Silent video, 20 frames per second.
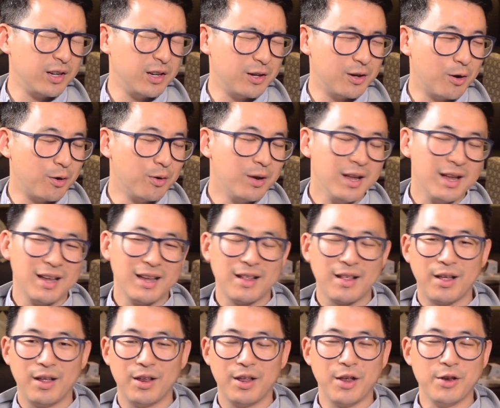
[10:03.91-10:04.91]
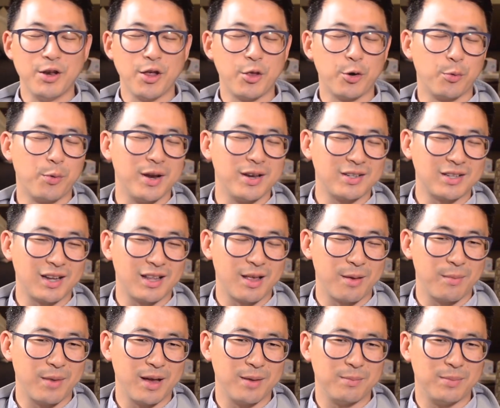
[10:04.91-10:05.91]
You know, another way to say
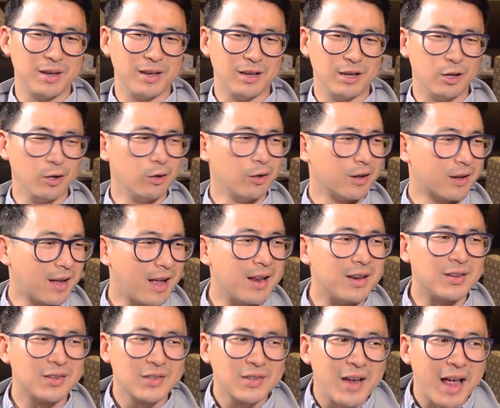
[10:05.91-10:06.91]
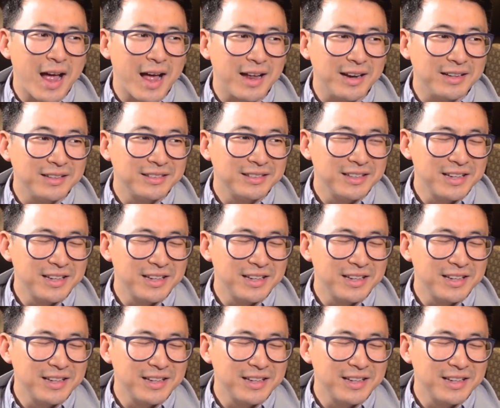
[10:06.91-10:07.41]
that might be, you look kind of sad.